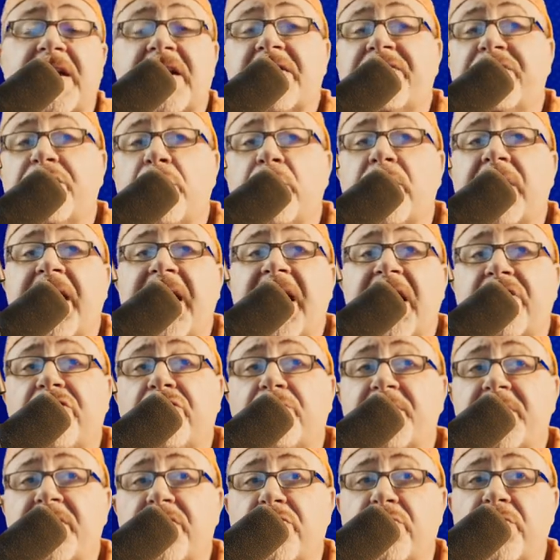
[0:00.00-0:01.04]
If you would have
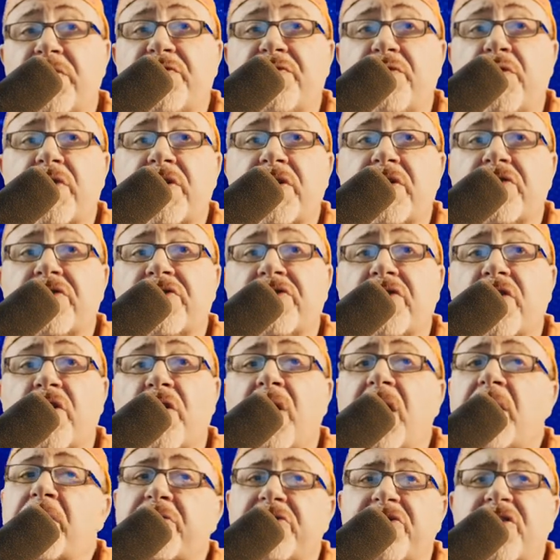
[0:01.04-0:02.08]
asked me 3-4 years
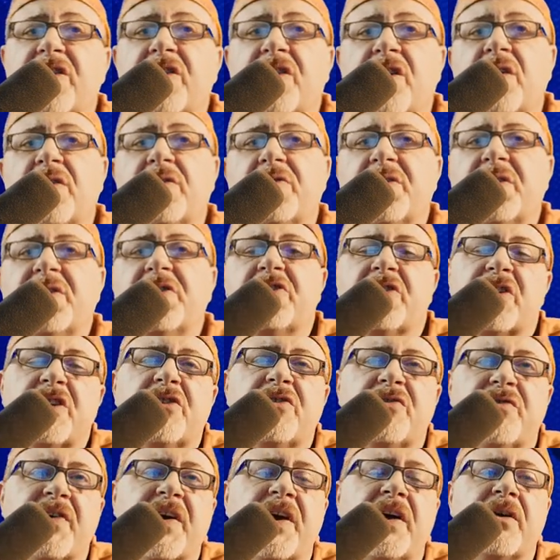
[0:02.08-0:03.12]
ago, I would have said, no,
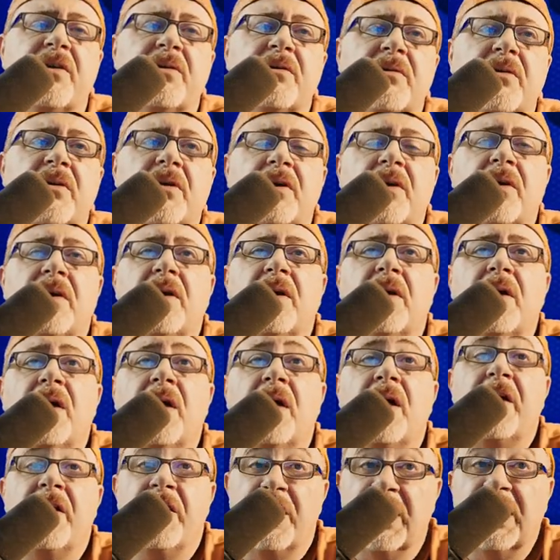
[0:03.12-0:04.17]
it's fair.
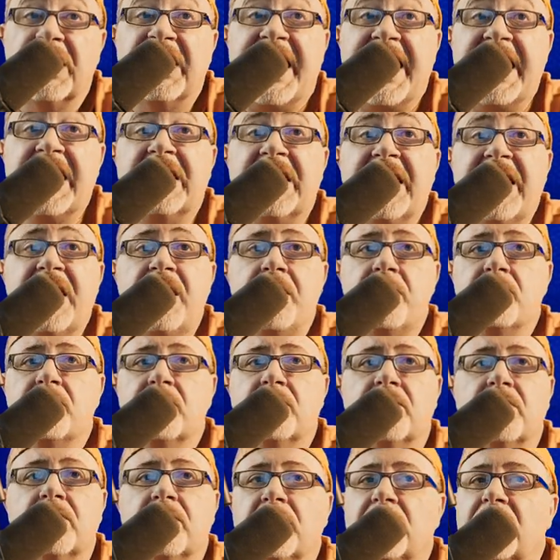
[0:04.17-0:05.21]
Lately,
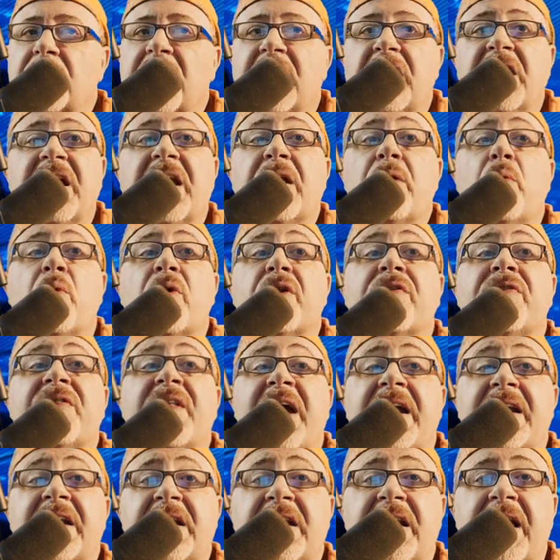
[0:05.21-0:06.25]
it ain't worth
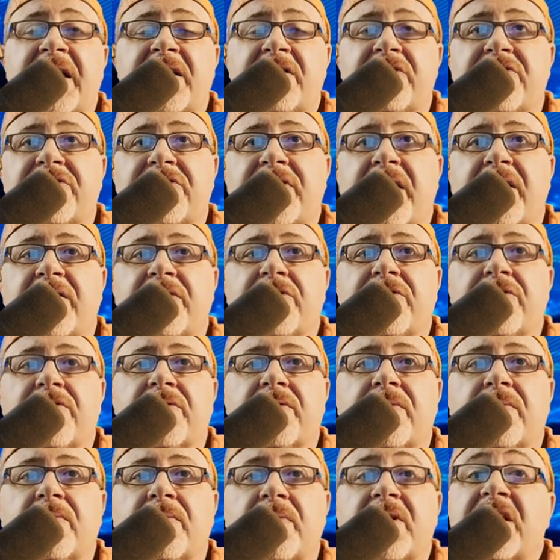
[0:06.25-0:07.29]
99
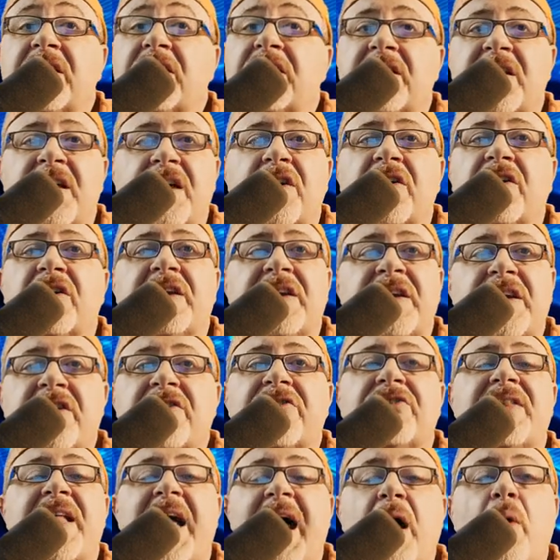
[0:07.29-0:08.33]
cents. It literally
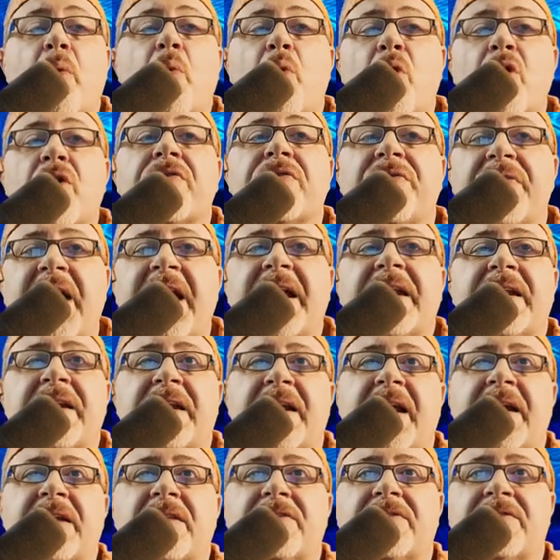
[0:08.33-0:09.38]
is not worth
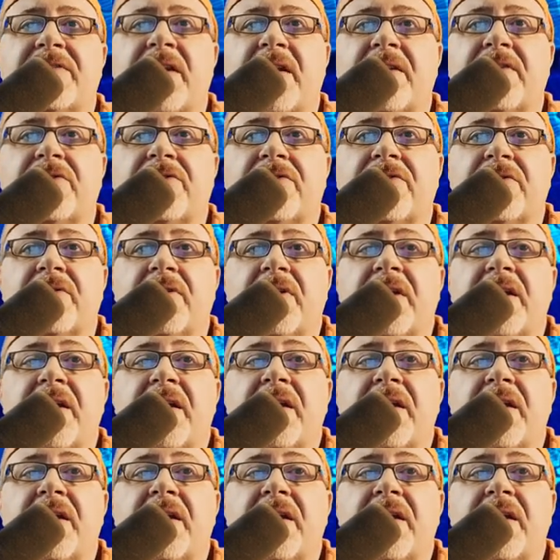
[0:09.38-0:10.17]
99 cents.